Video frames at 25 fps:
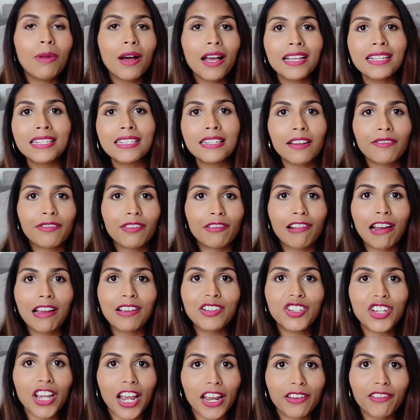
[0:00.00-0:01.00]
buying stuff
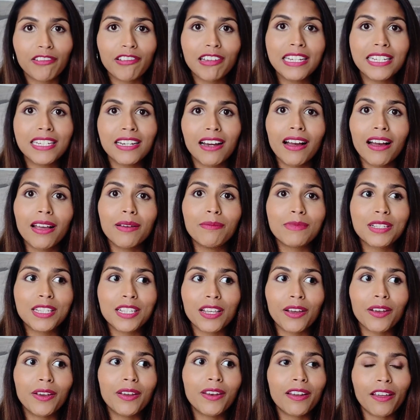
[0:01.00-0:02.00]
around January time,
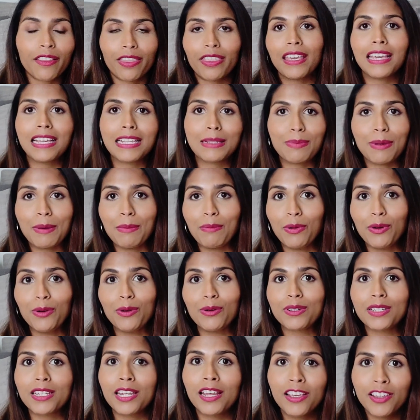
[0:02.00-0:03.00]
so nothing has been
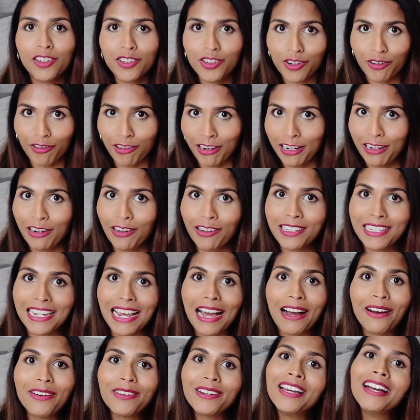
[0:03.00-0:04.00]
bought during
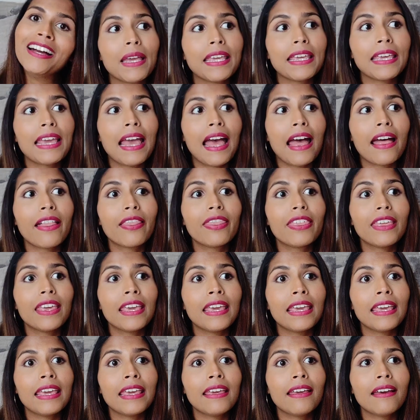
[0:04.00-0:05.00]
lockdown. But yeah,
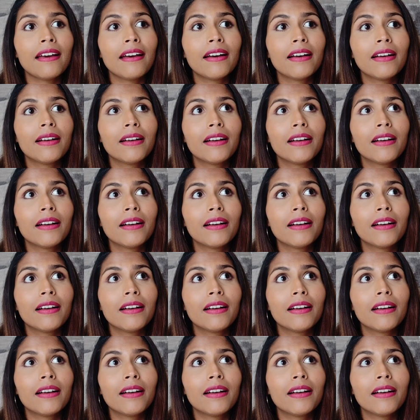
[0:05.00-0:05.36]
the